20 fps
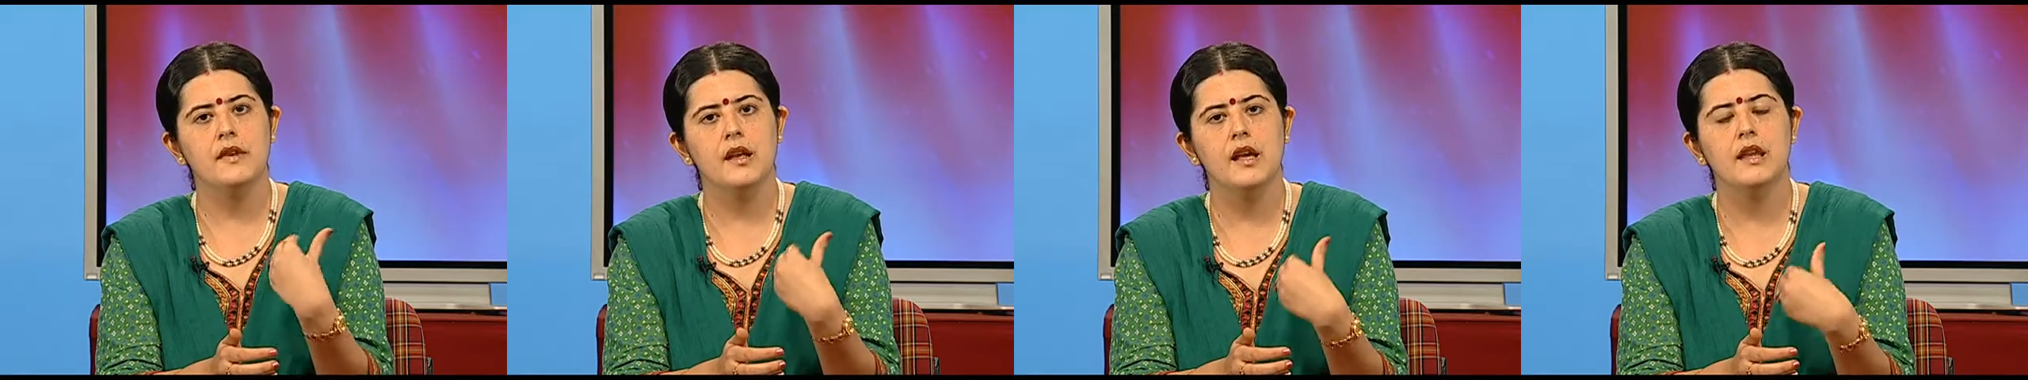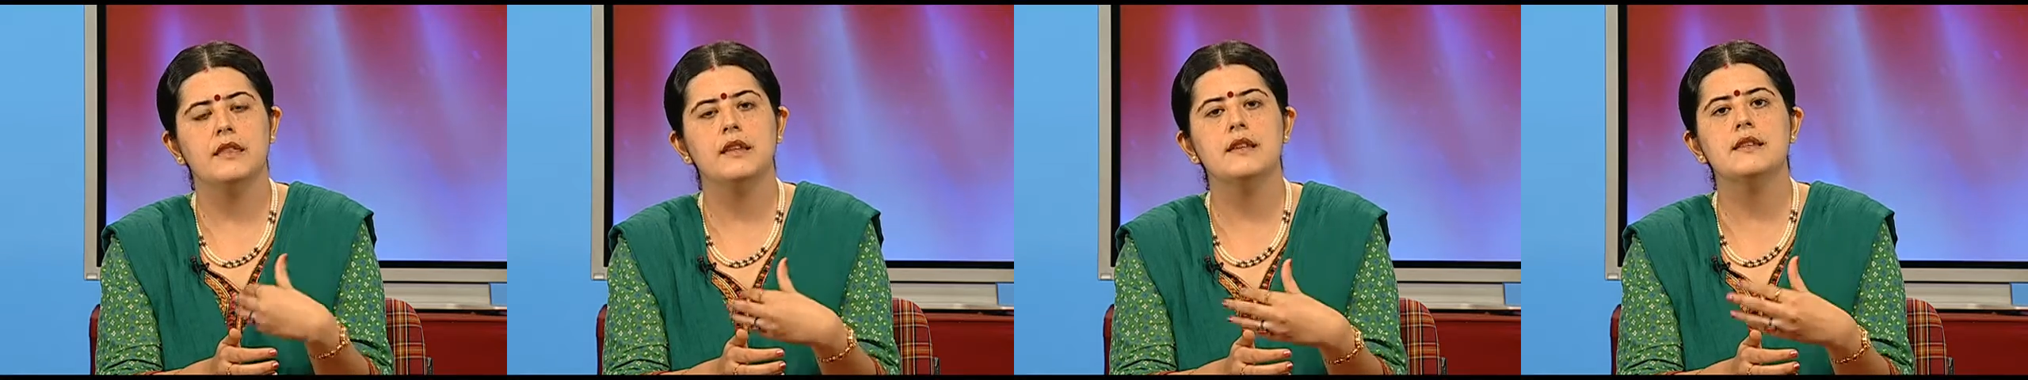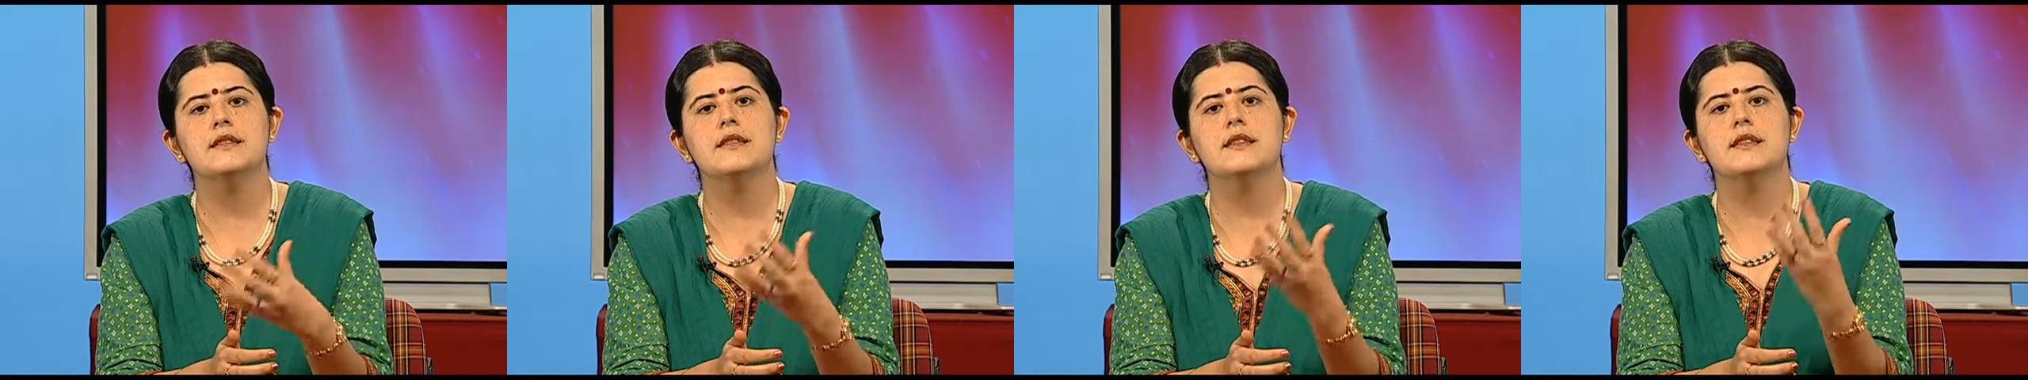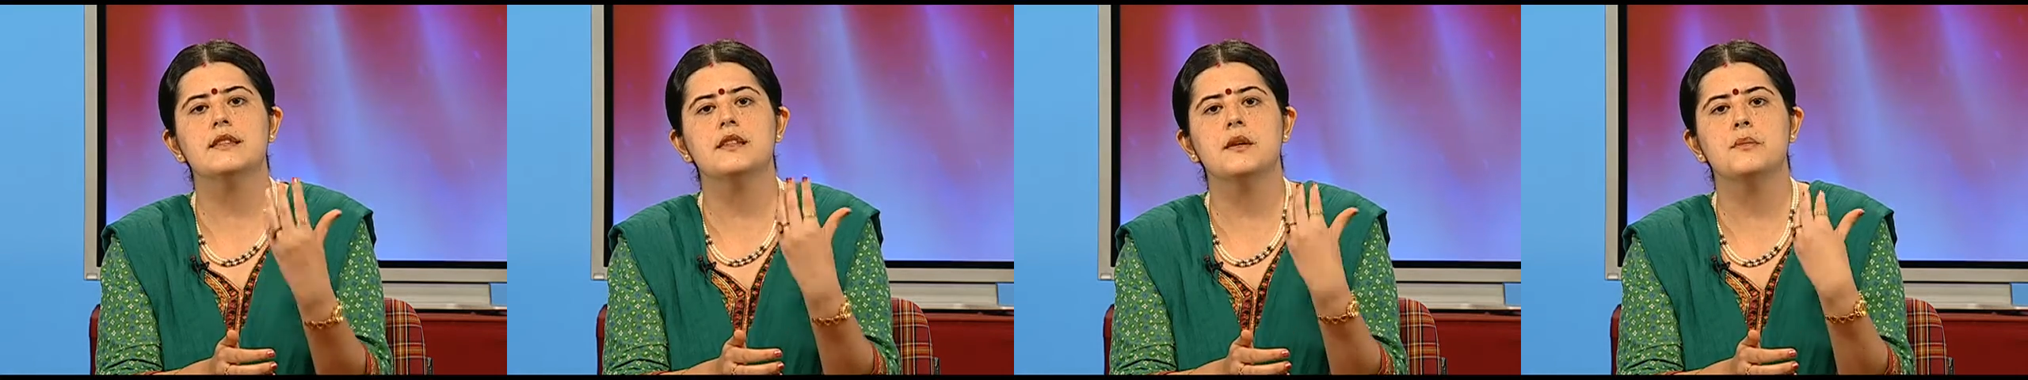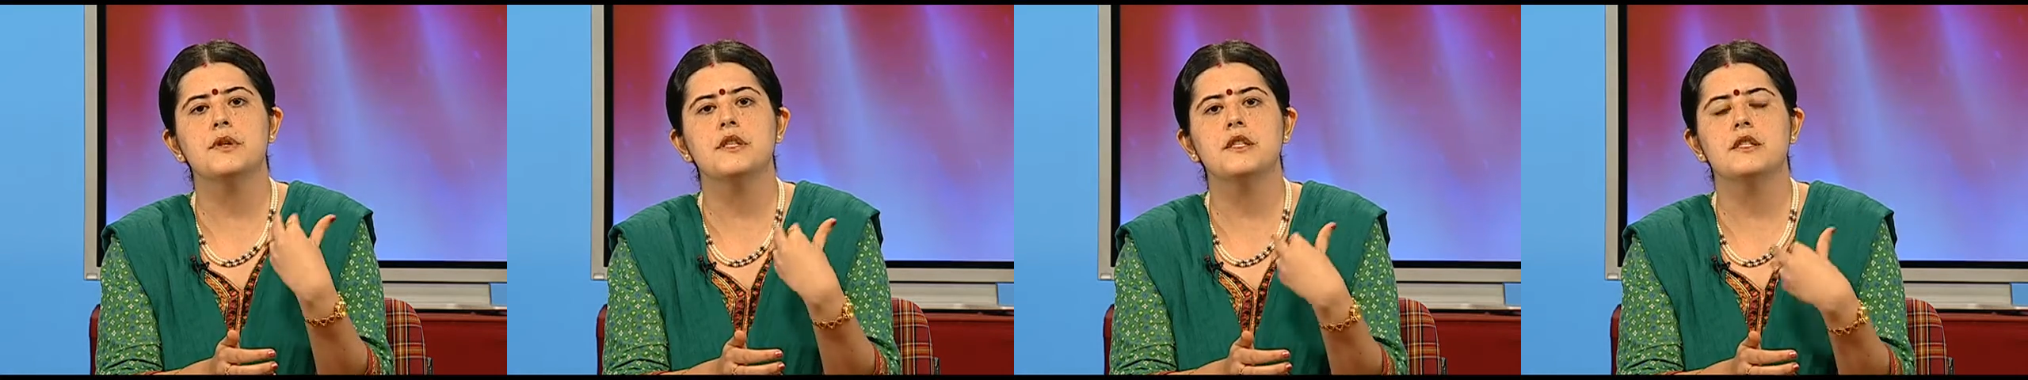This
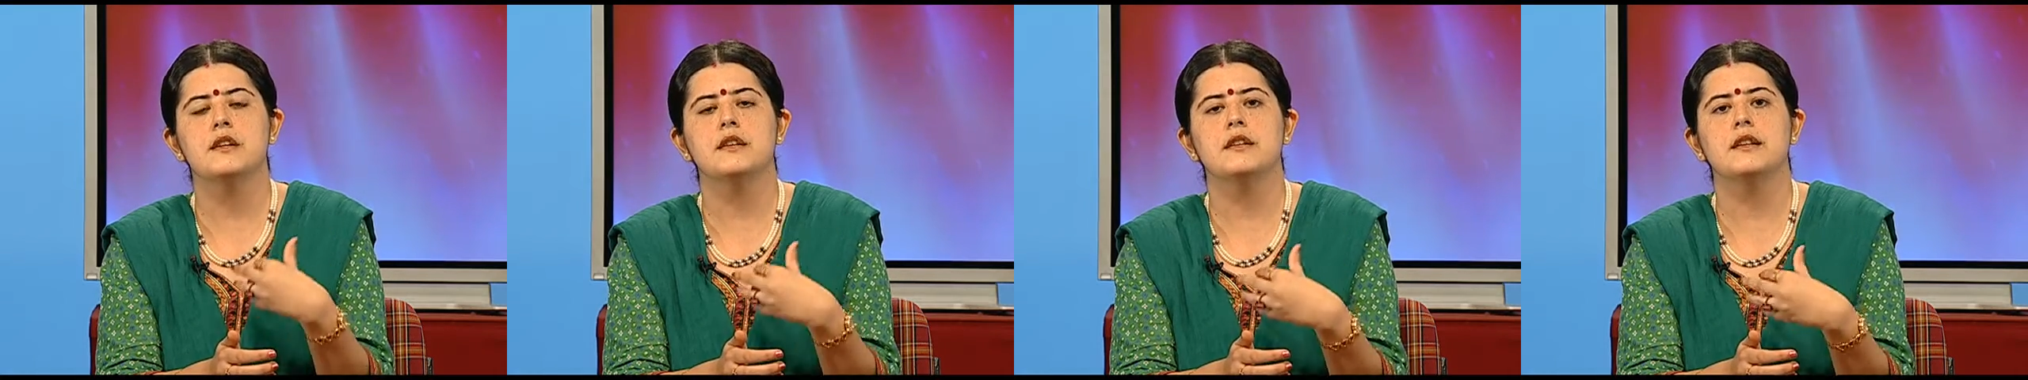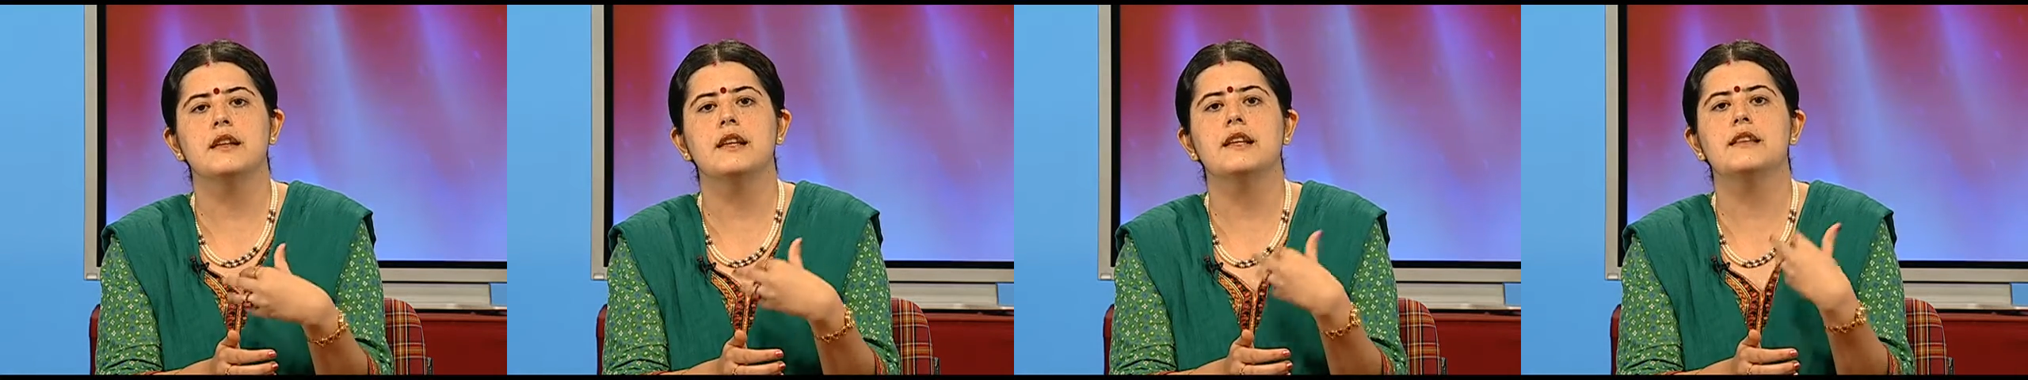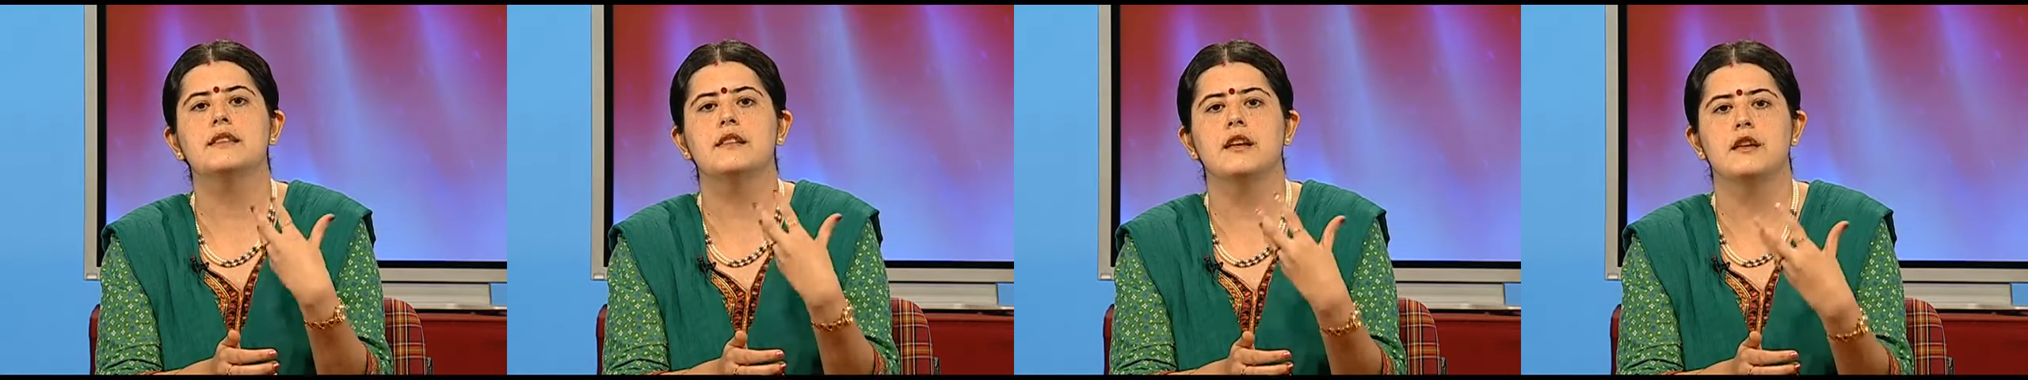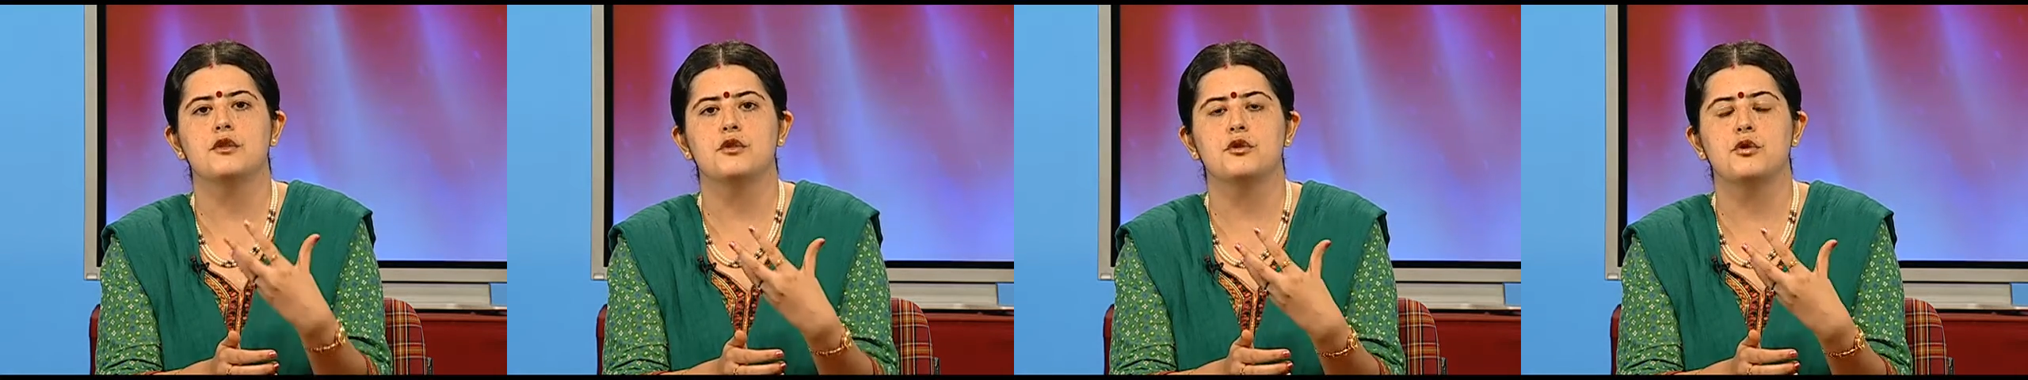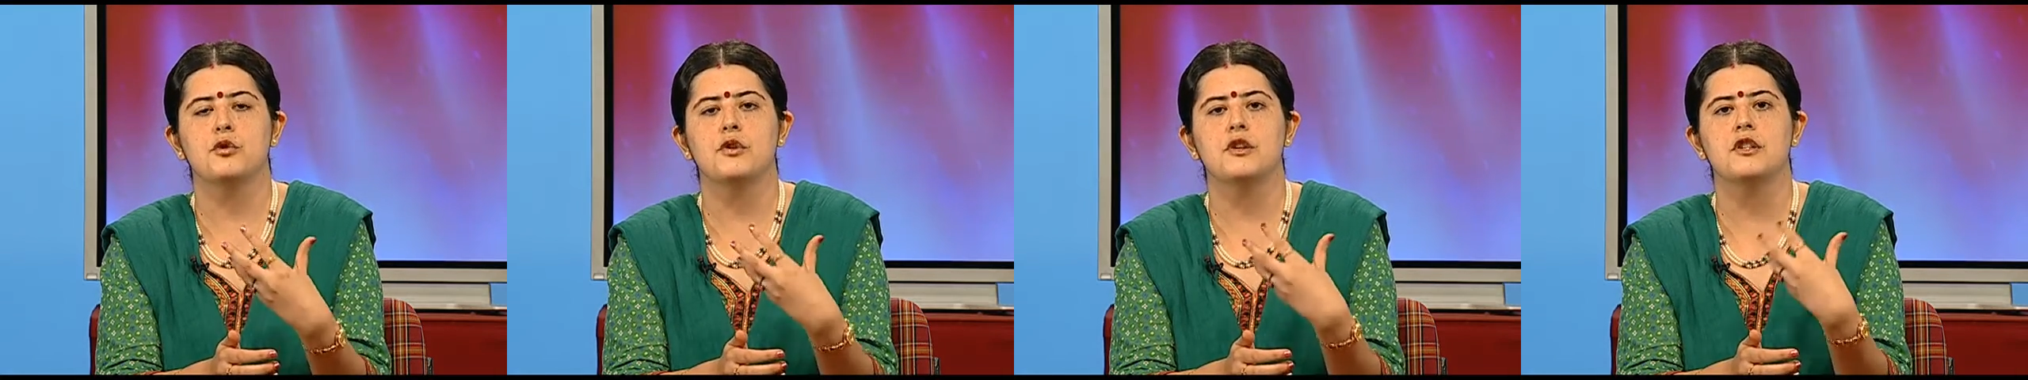system internally is
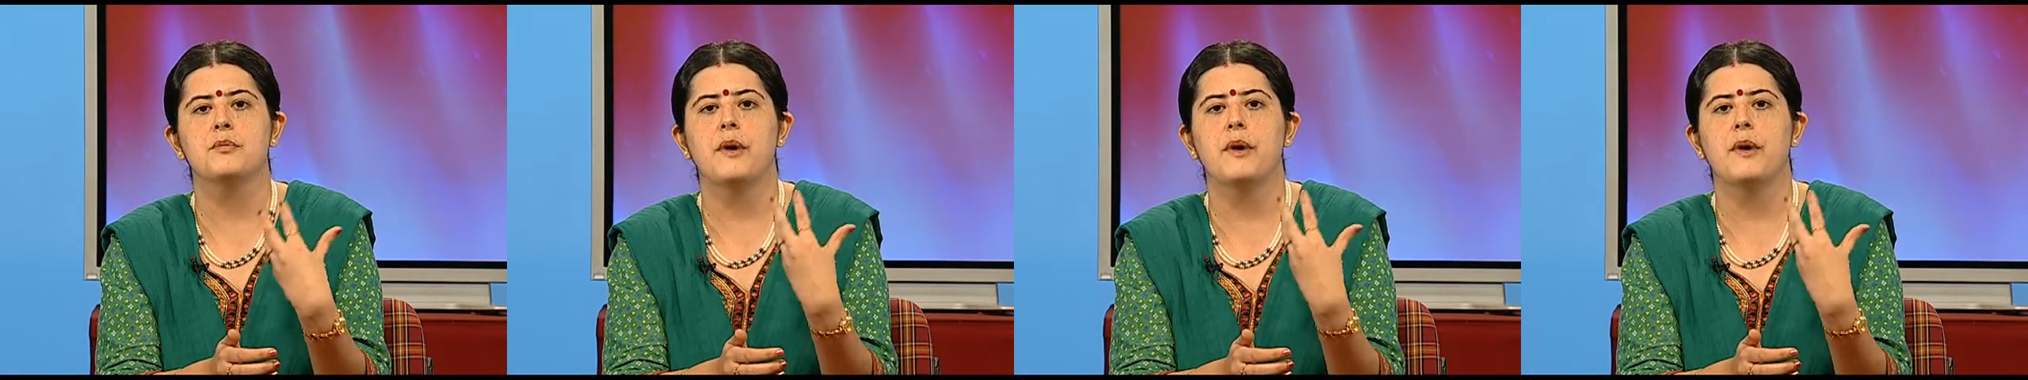controlled